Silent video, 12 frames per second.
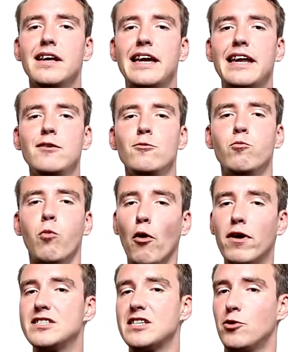Getting
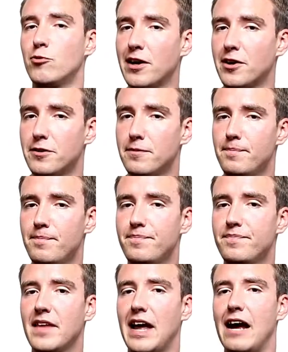warrants on the record.
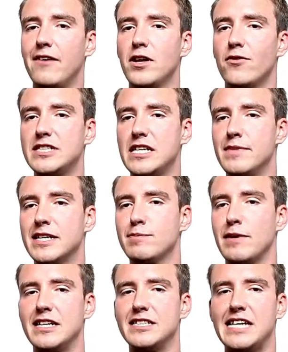Have the other team
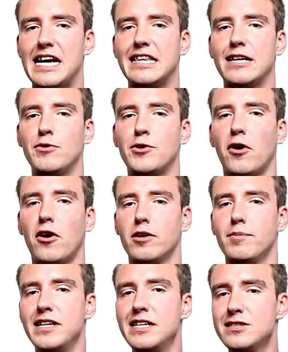explain exactly what their
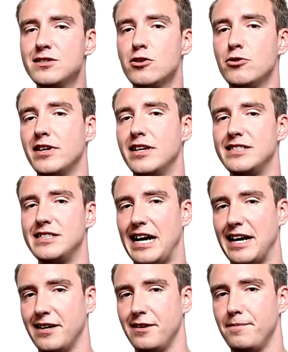argument is so you can
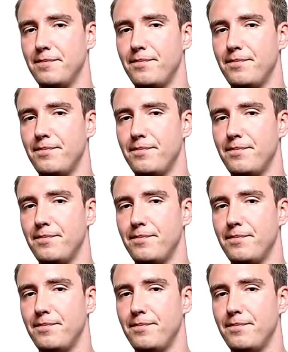attack it.